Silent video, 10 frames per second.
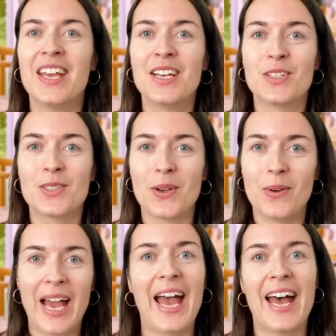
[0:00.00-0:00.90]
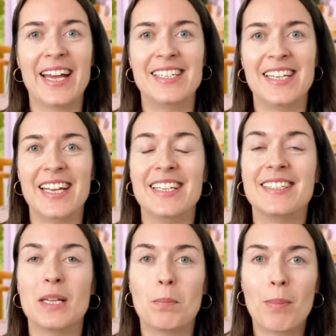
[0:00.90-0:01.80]
So had is
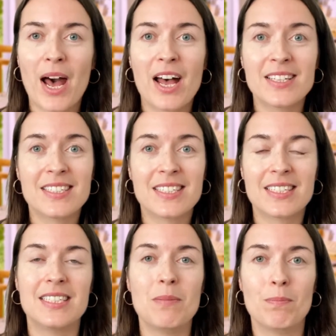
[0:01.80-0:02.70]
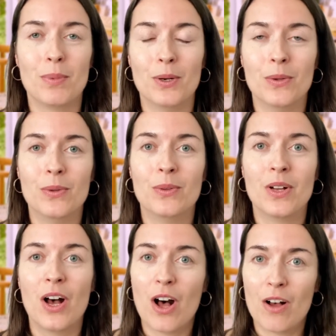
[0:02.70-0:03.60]
the past simple
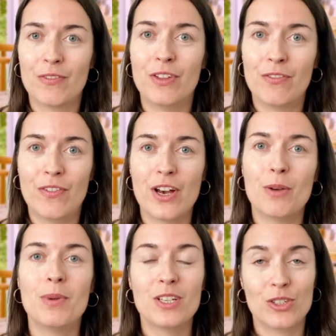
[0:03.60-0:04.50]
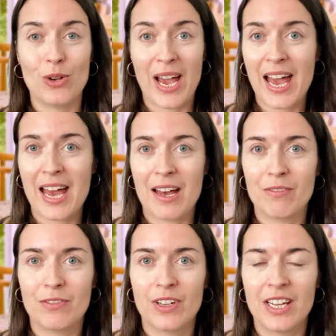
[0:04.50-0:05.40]
of the verb to have.
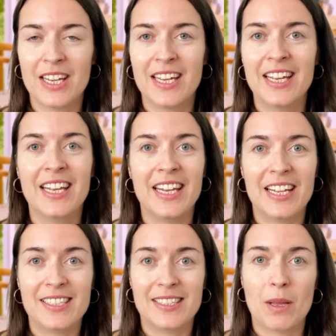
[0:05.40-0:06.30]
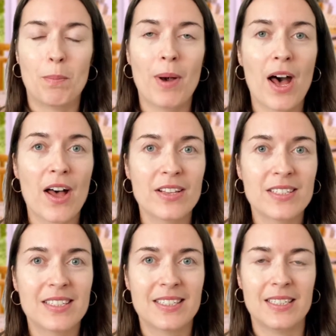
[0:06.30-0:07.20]
It's the
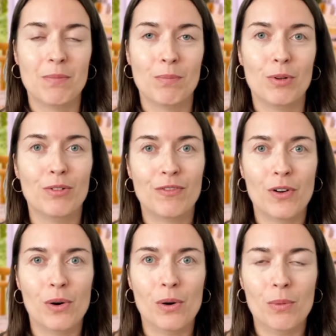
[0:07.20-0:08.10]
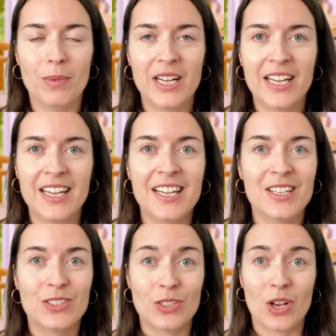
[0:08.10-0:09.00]
past simple form.
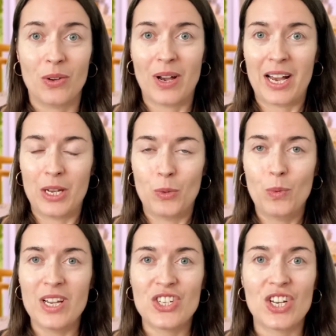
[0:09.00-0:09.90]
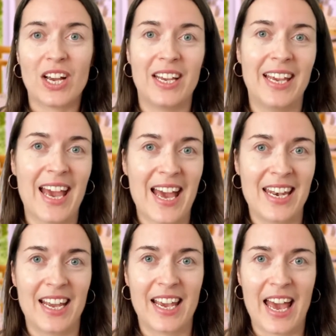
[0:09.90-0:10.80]
So I wish I had
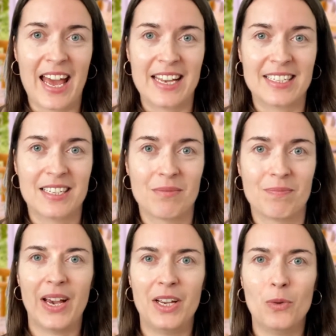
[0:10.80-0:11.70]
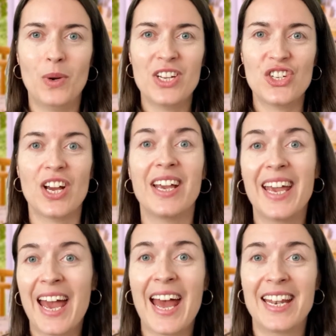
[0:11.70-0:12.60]
a cat. I wish I
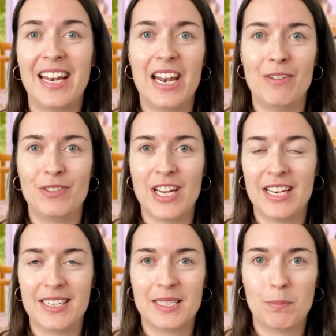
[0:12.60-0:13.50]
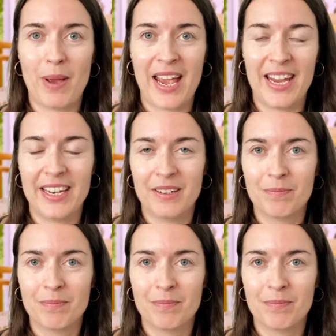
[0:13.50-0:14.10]
had lived in Spain.